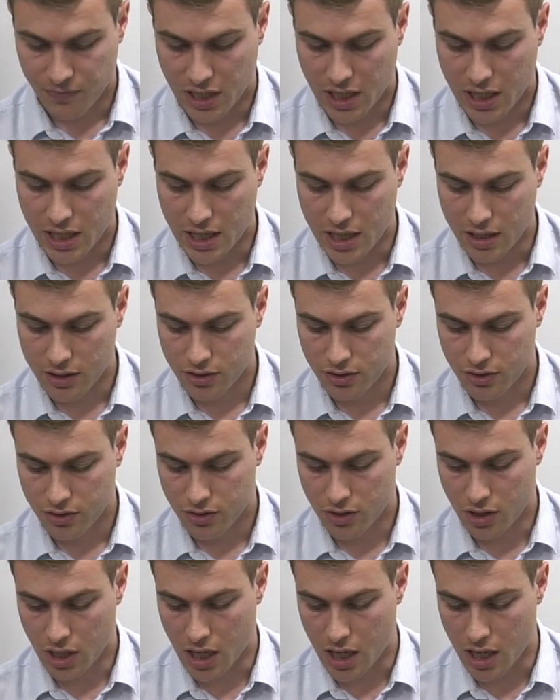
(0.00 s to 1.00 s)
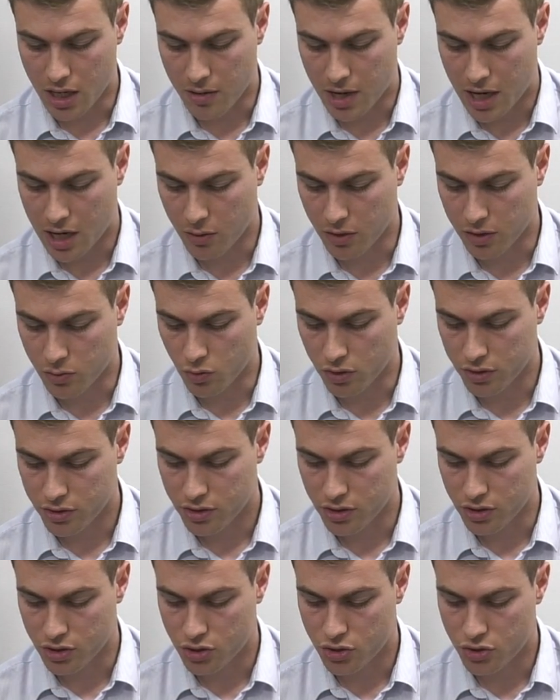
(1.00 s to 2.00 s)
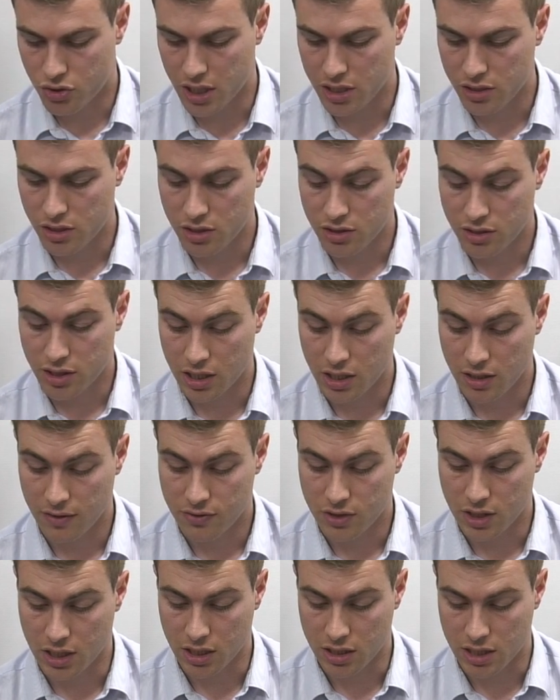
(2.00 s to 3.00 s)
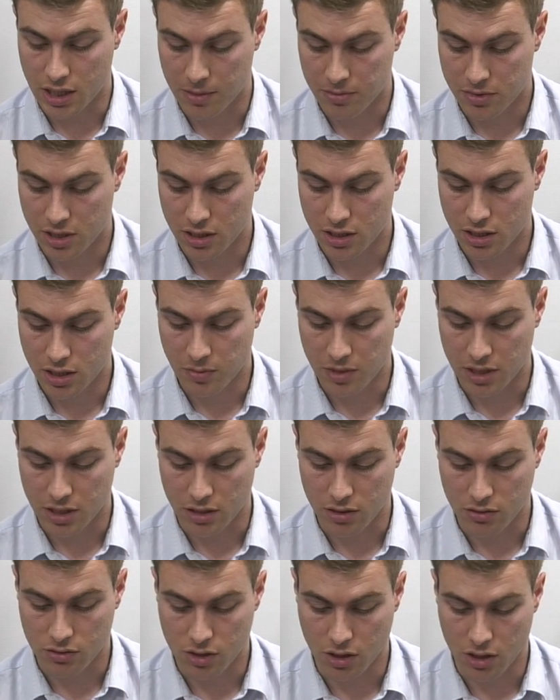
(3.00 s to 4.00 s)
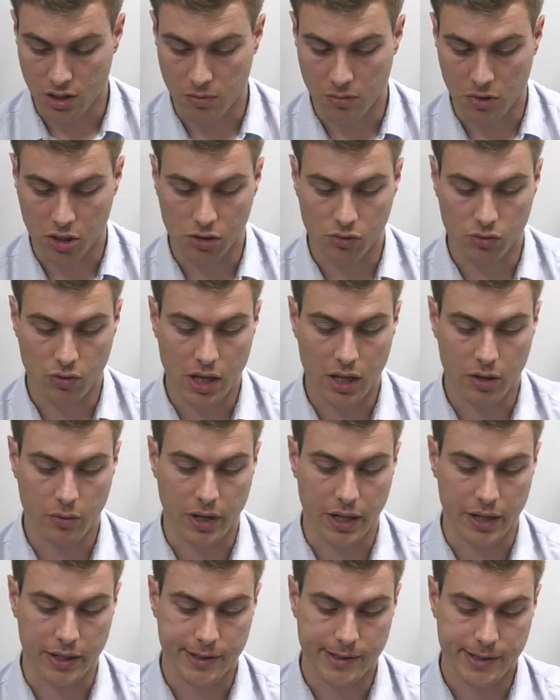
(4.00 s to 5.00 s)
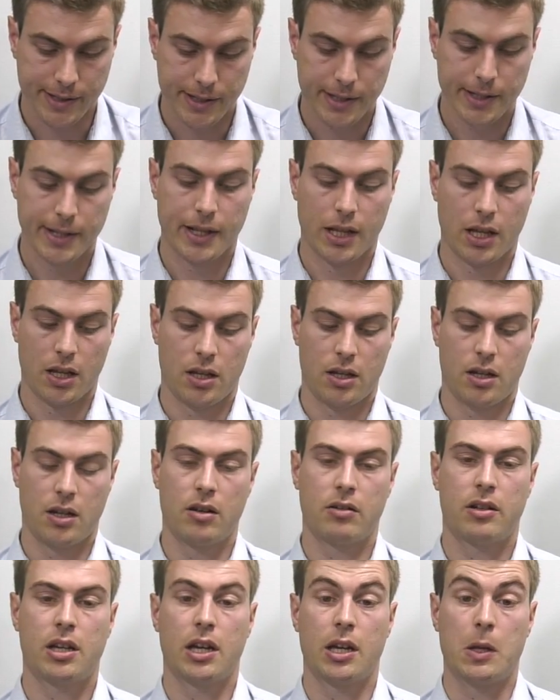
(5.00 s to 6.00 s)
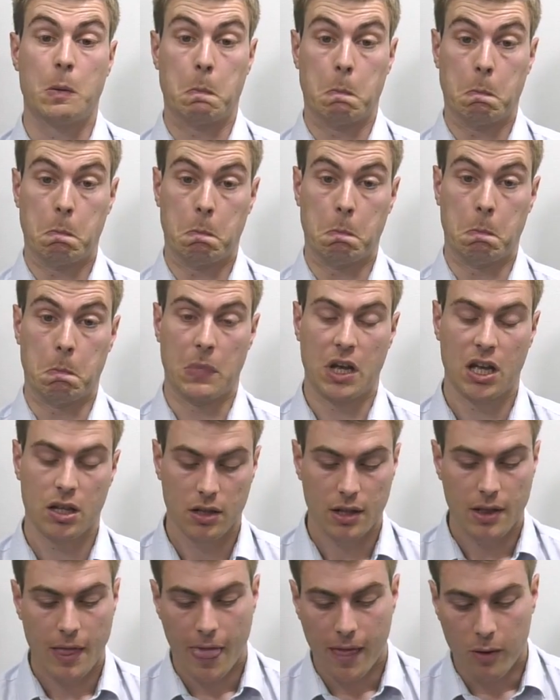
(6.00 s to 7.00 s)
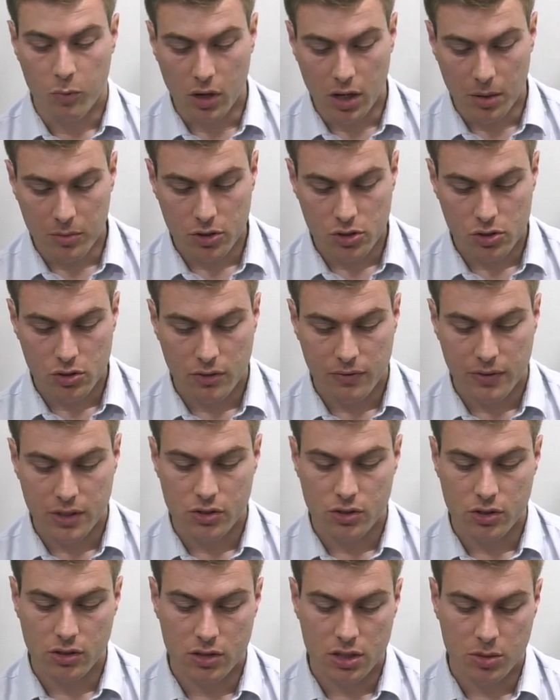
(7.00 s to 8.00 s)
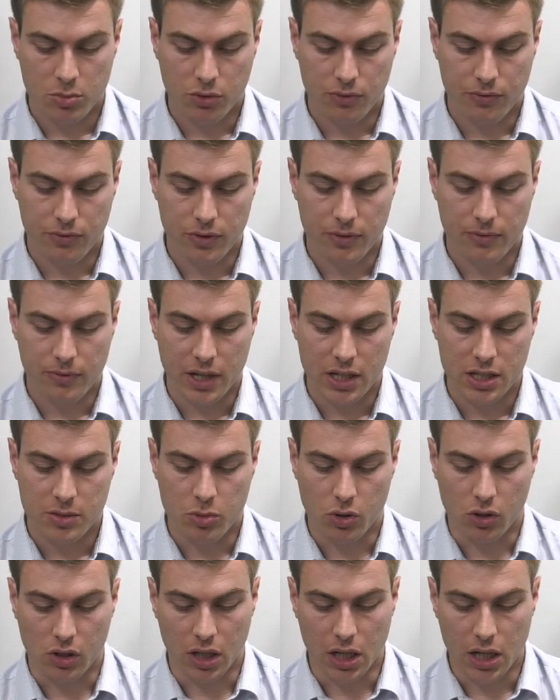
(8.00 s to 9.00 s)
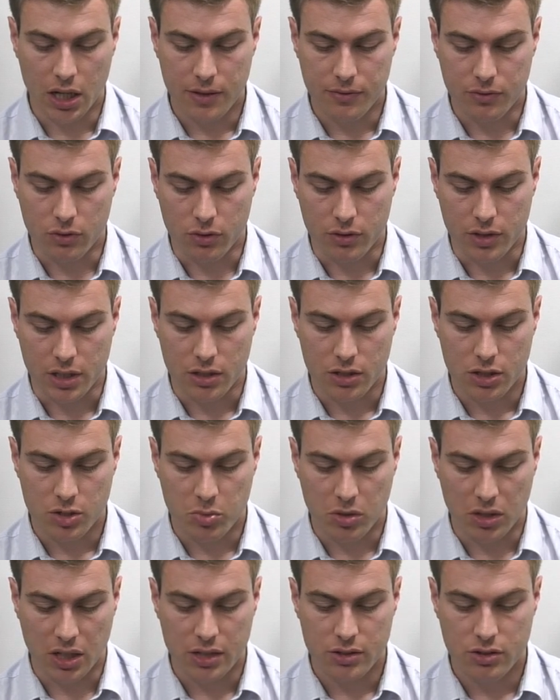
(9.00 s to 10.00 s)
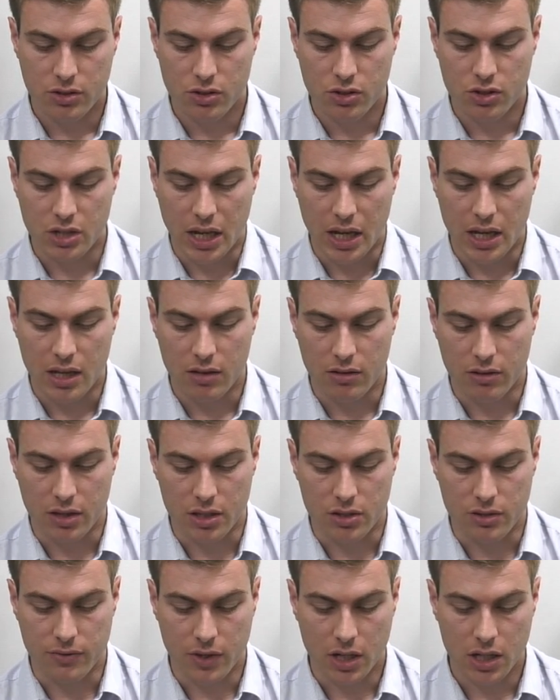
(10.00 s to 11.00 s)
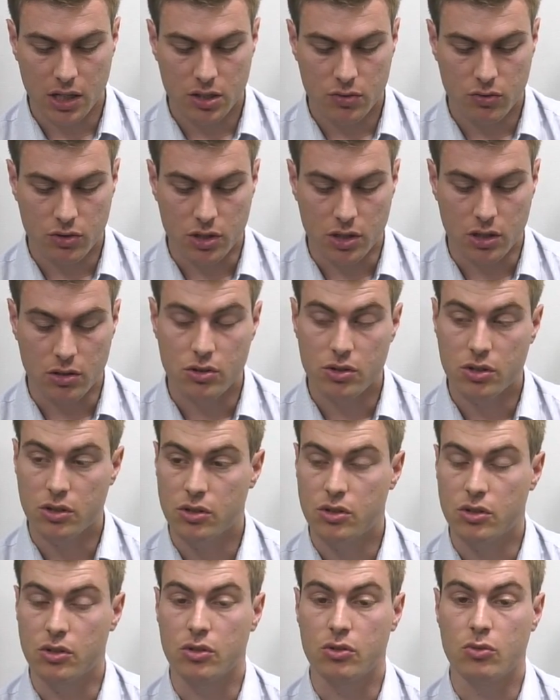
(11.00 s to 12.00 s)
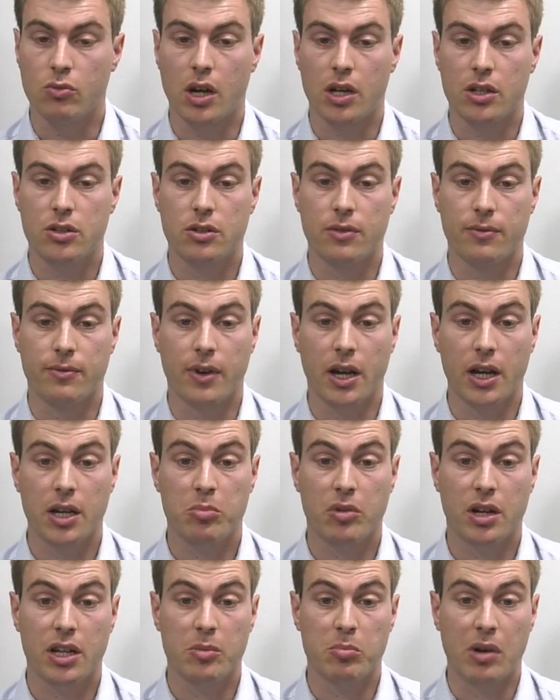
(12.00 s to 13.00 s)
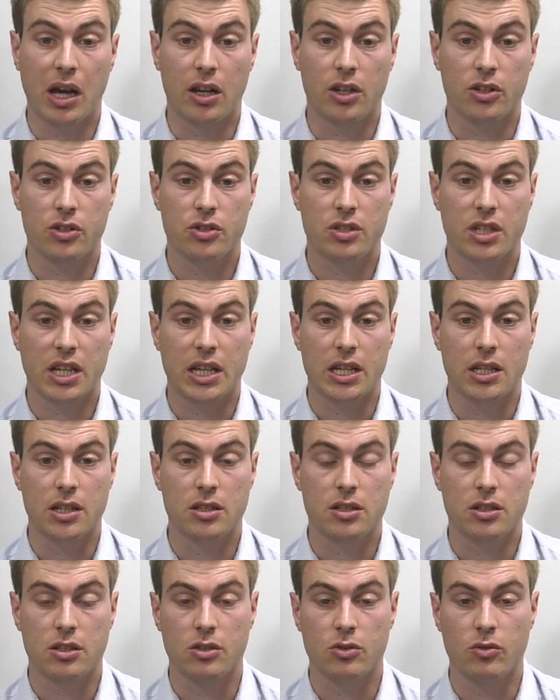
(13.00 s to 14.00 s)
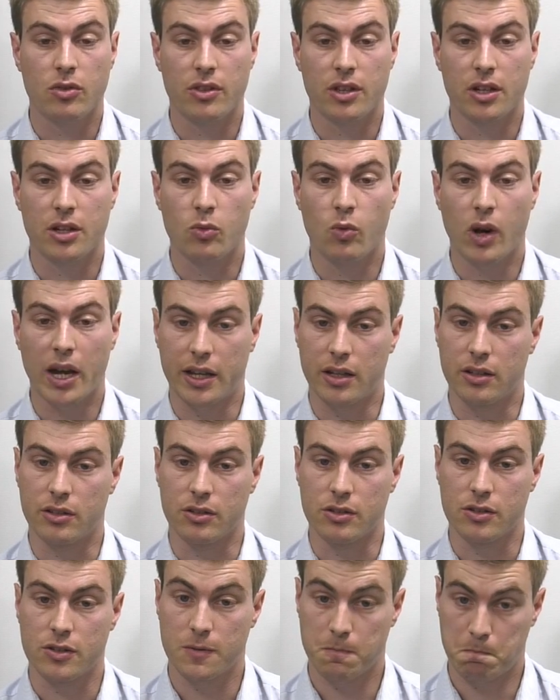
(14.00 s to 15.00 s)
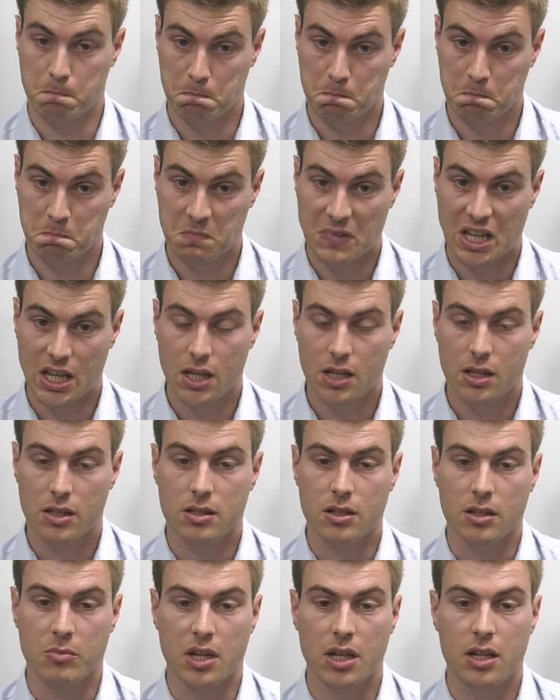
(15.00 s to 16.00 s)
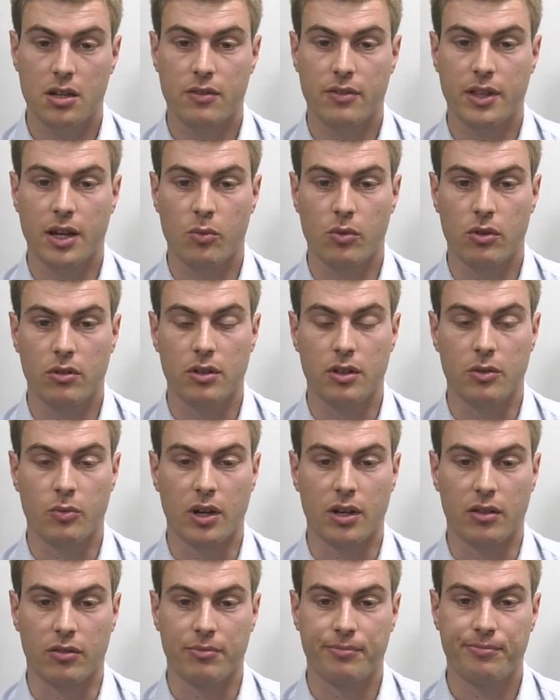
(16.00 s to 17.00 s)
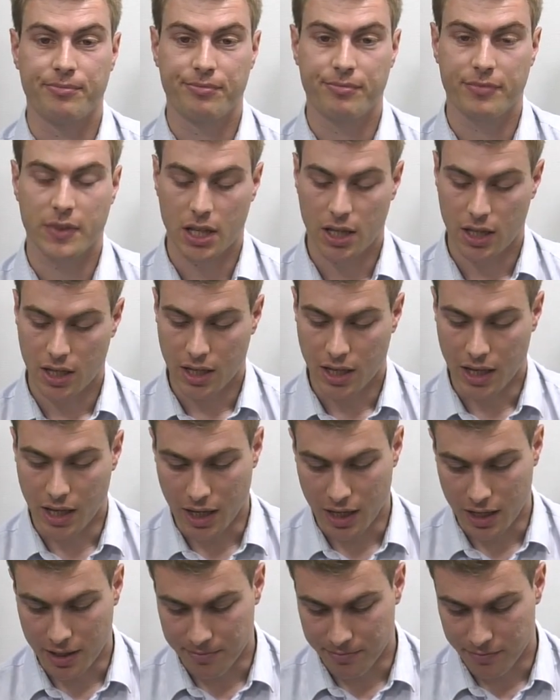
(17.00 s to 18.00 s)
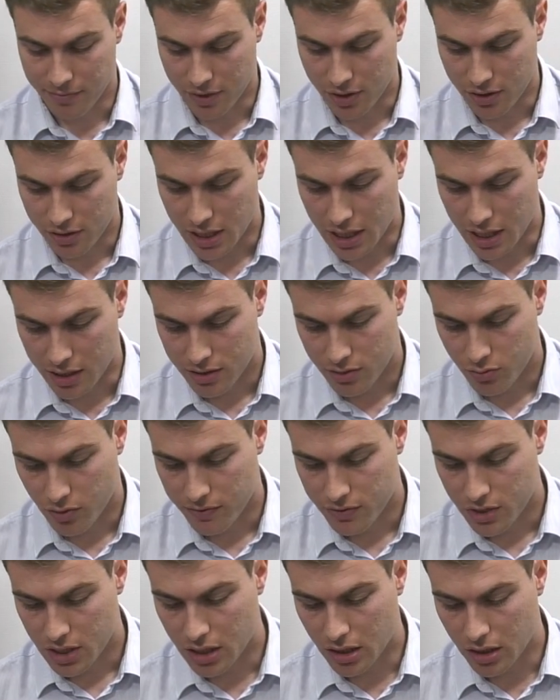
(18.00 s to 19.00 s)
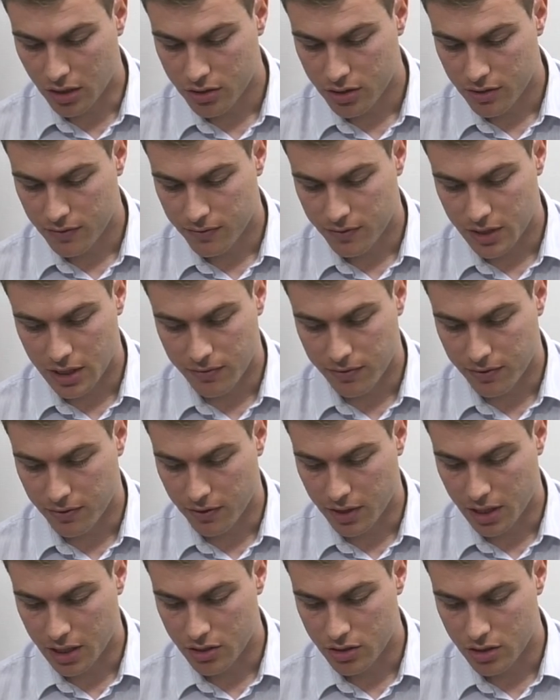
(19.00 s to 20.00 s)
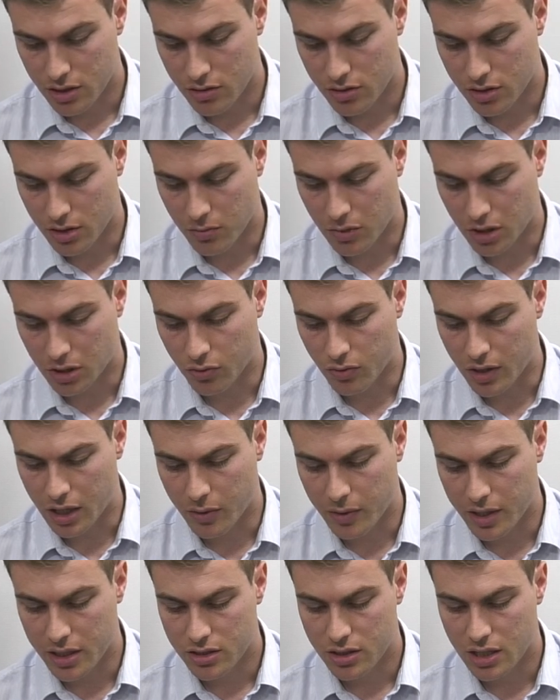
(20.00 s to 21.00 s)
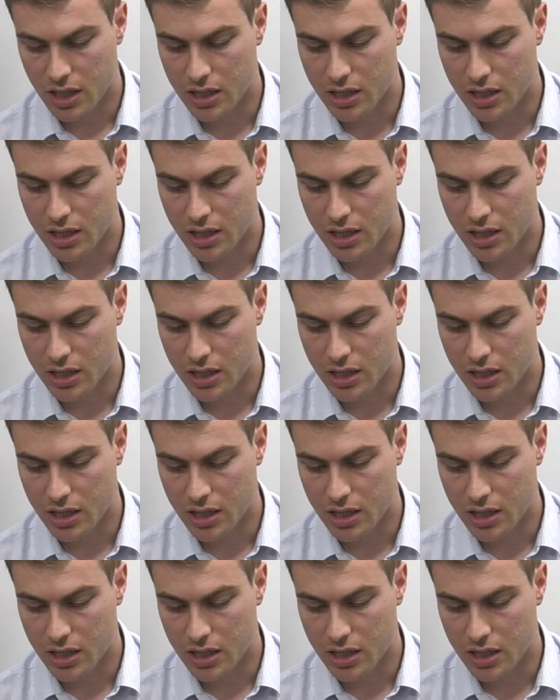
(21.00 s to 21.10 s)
He asks, Howard, what's the strangest thing you've seen adapted to be used on a model railway? Okay, well, I'm not sure if it's suitable for a Facebook Live audience, but let's just say the device was used to vibrate ballast into the wagons. So make of that what you will. But yes, we've seen lots of different things used on model railways.